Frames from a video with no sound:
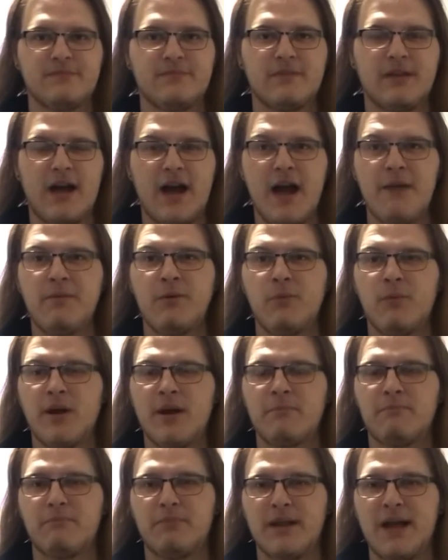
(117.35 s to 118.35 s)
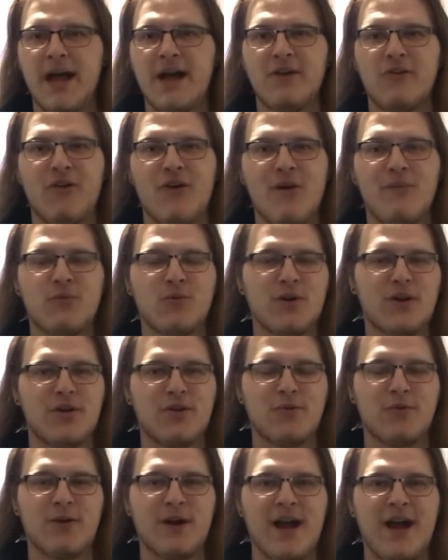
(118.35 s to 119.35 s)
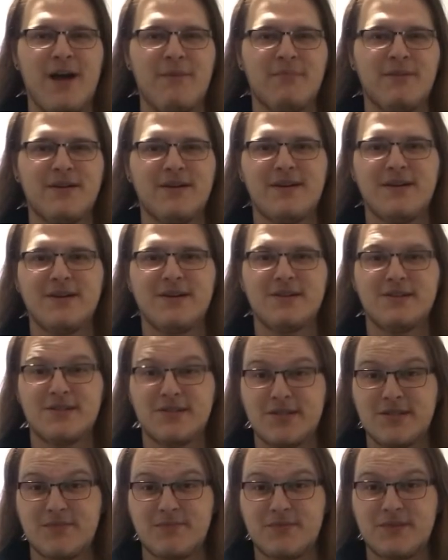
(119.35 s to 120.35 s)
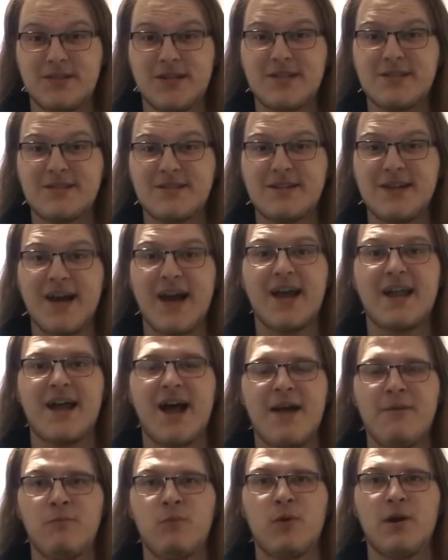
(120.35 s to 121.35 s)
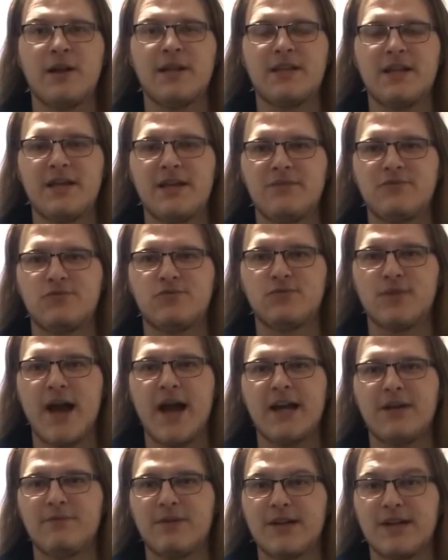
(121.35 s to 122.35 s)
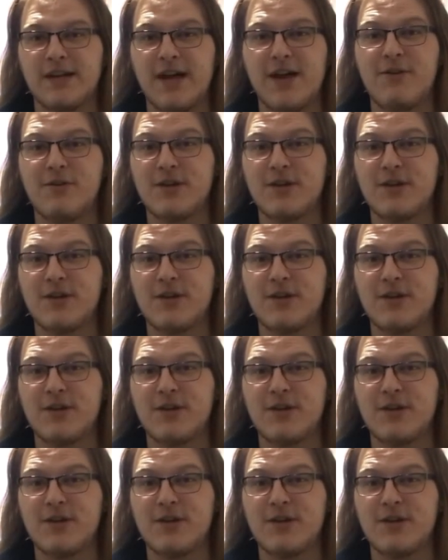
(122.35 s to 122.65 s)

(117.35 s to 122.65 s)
I've been wearing black armory crap since that. I'm wearing the Dragon Regalia